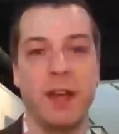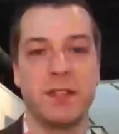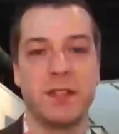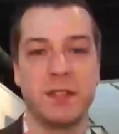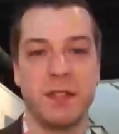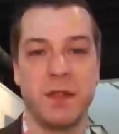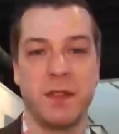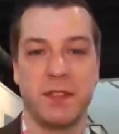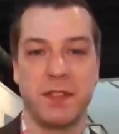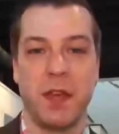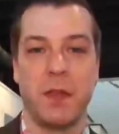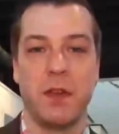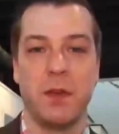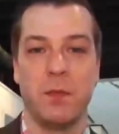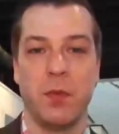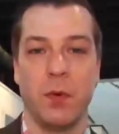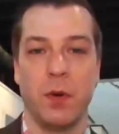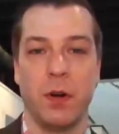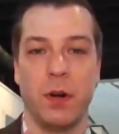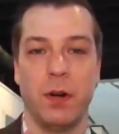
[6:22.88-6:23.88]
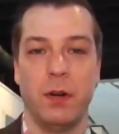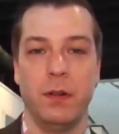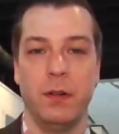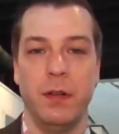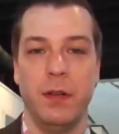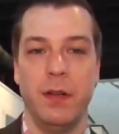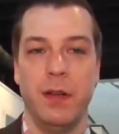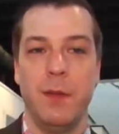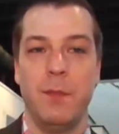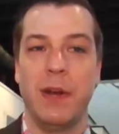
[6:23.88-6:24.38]
crisis at the southern
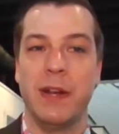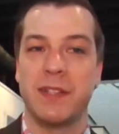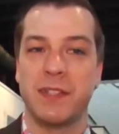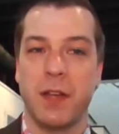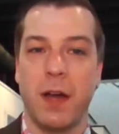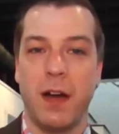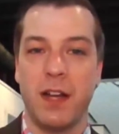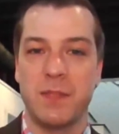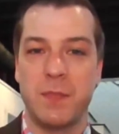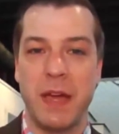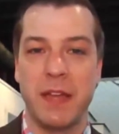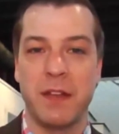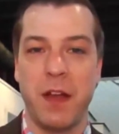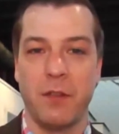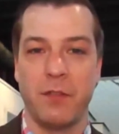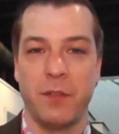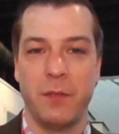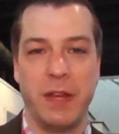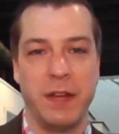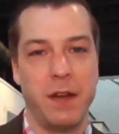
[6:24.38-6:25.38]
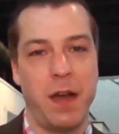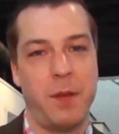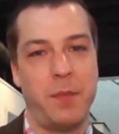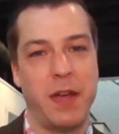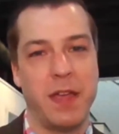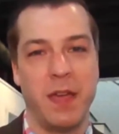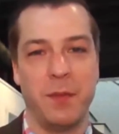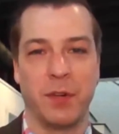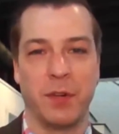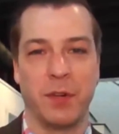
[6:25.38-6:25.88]
border, but it's caused by government,
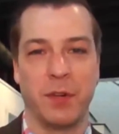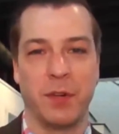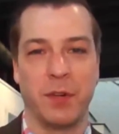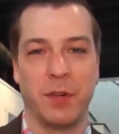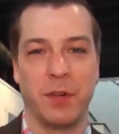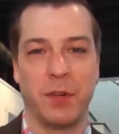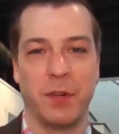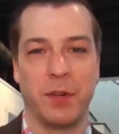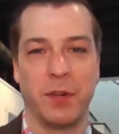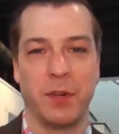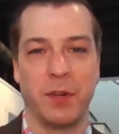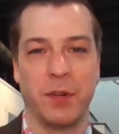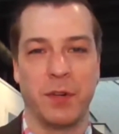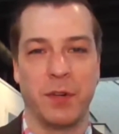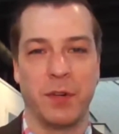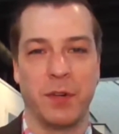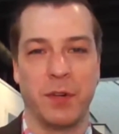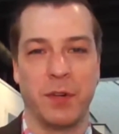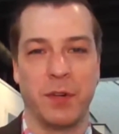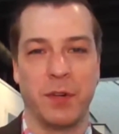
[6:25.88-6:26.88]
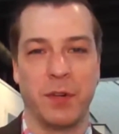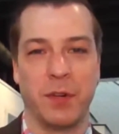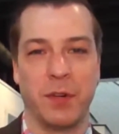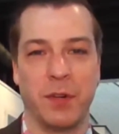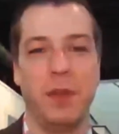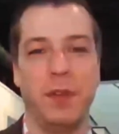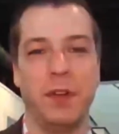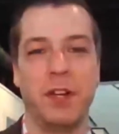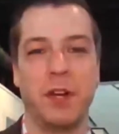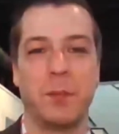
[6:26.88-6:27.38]
not by immigrants.
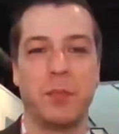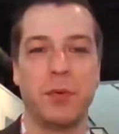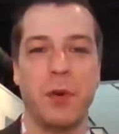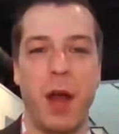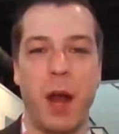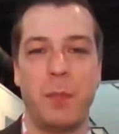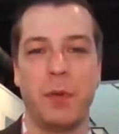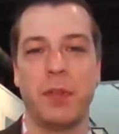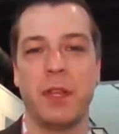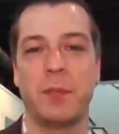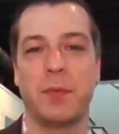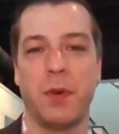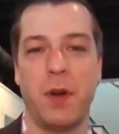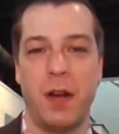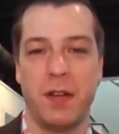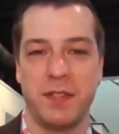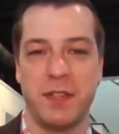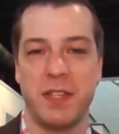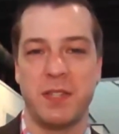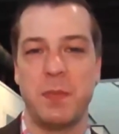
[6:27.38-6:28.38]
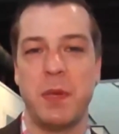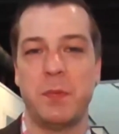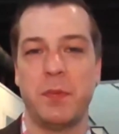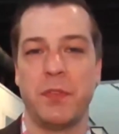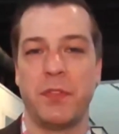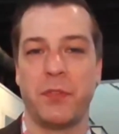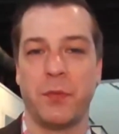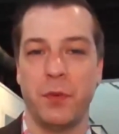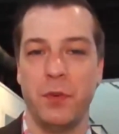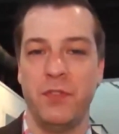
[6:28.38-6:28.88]
Ability to properly process
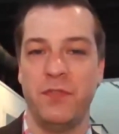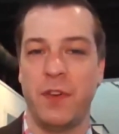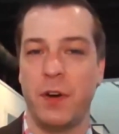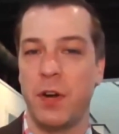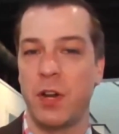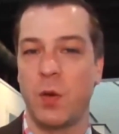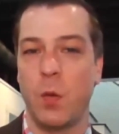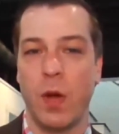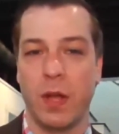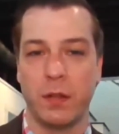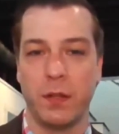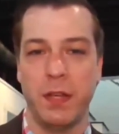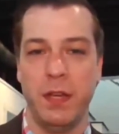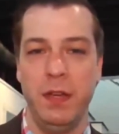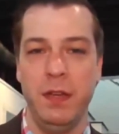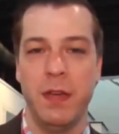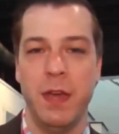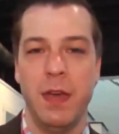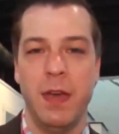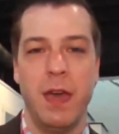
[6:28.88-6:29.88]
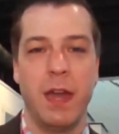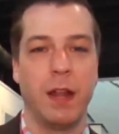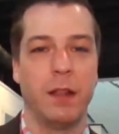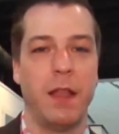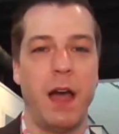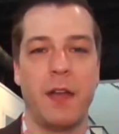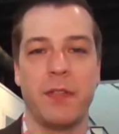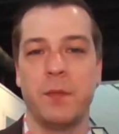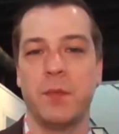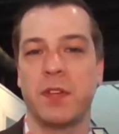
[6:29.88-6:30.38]
people through very quickly
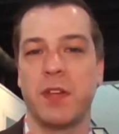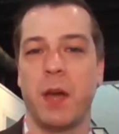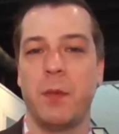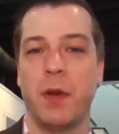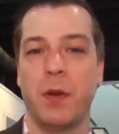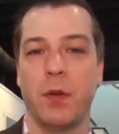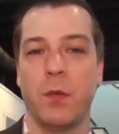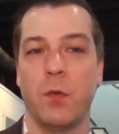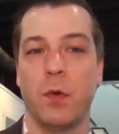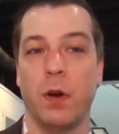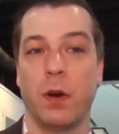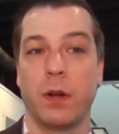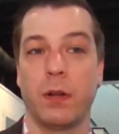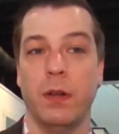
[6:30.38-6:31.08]
and allow them to come here to